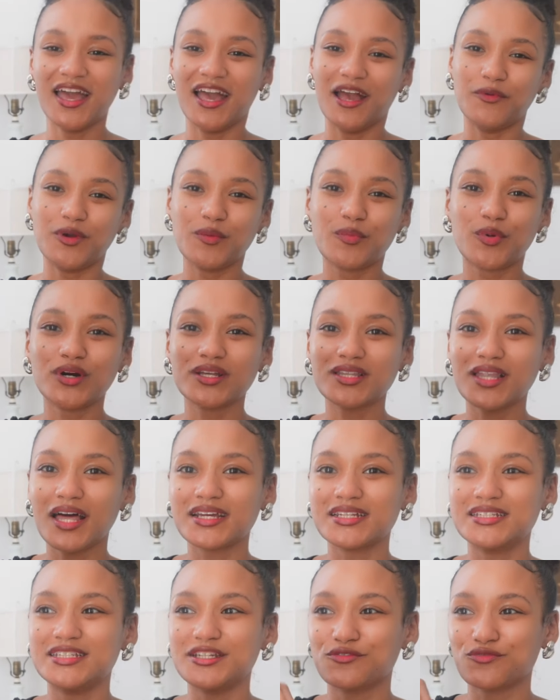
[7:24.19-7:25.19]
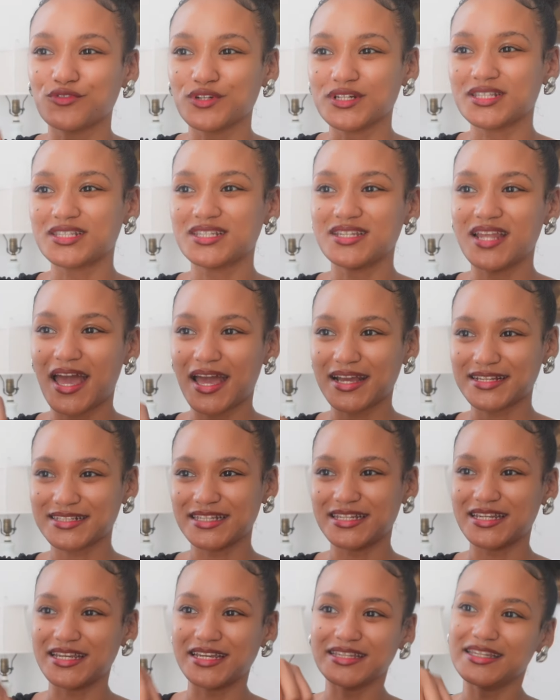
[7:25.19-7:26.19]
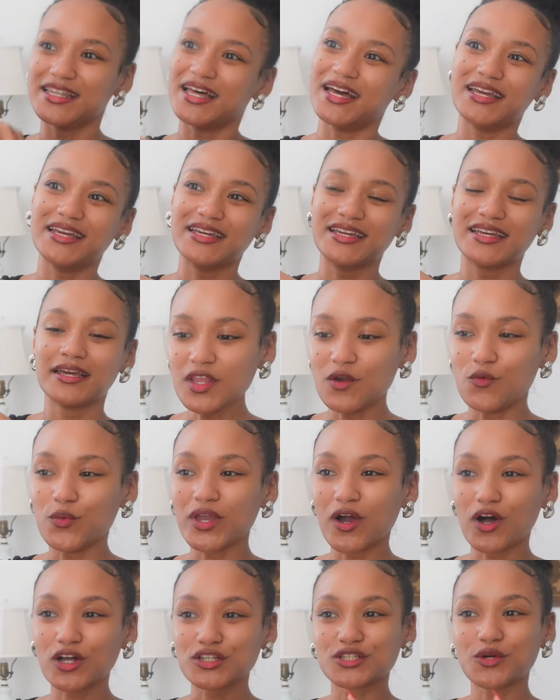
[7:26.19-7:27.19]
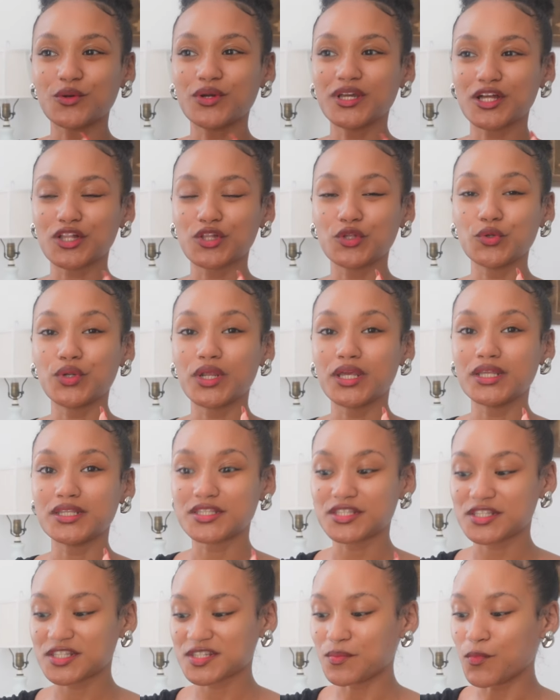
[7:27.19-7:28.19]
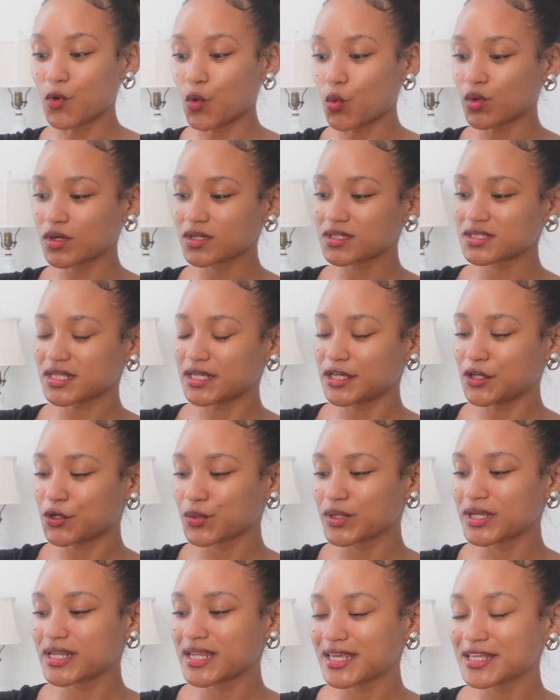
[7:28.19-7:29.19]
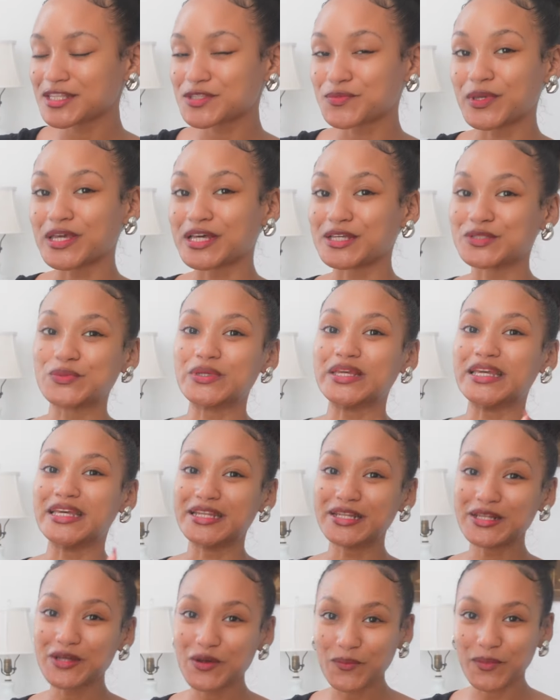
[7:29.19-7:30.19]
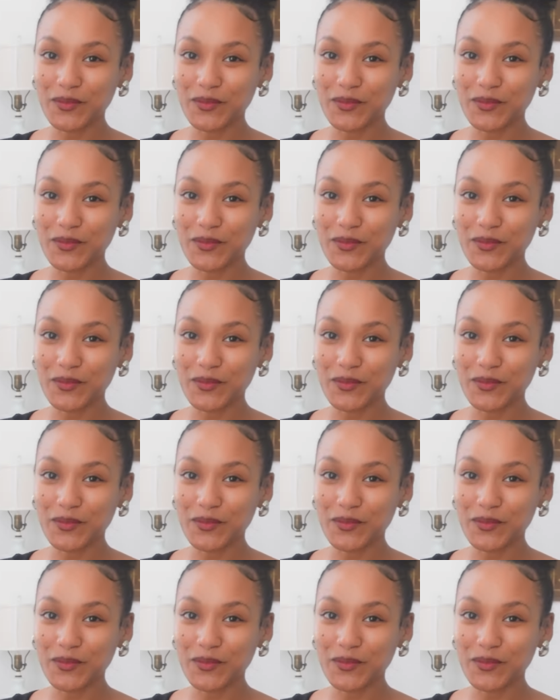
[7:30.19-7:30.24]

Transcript: and we put like different snacks in it. Like, we also included s'mores ingredients because we ended up